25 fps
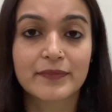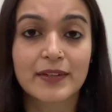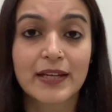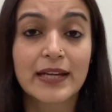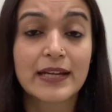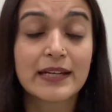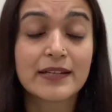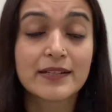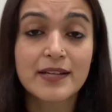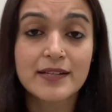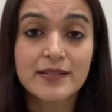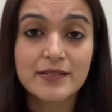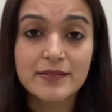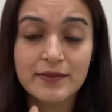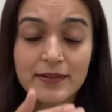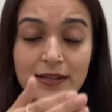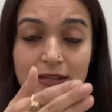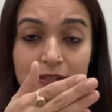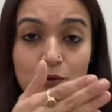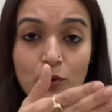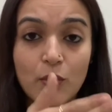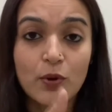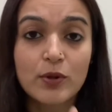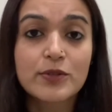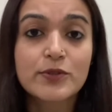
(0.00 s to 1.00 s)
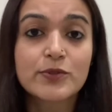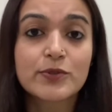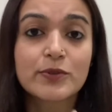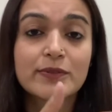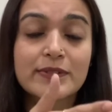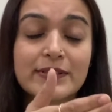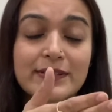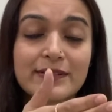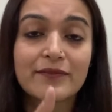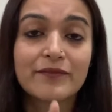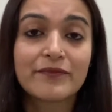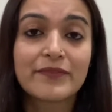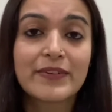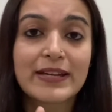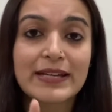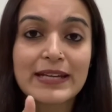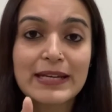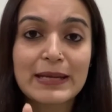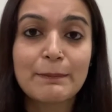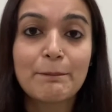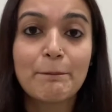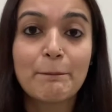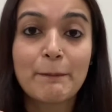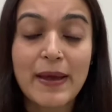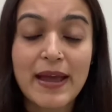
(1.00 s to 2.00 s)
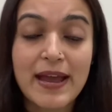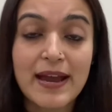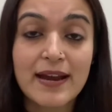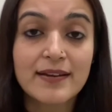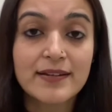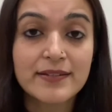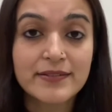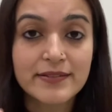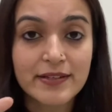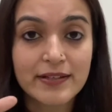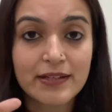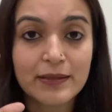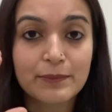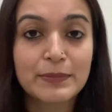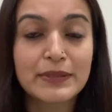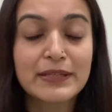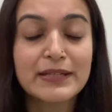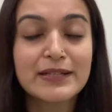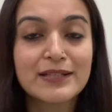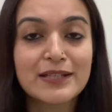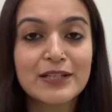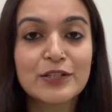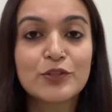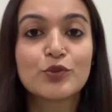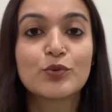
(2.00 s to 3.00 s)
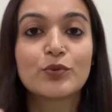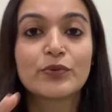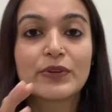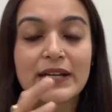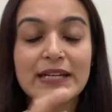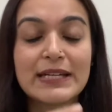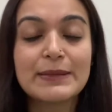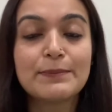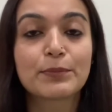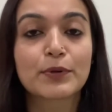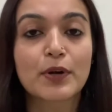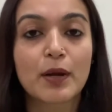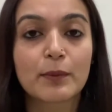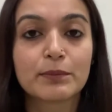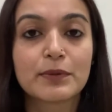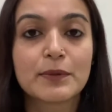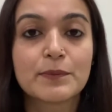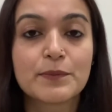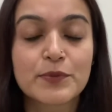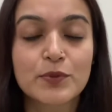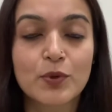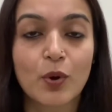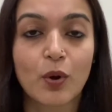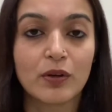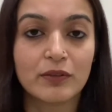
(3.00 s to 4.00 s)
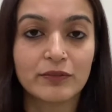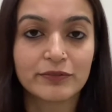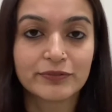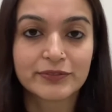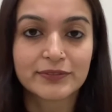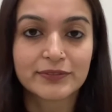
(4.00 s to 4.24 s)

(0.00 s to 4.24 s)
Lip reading: It also somewhere impairs their ability to really problem solve,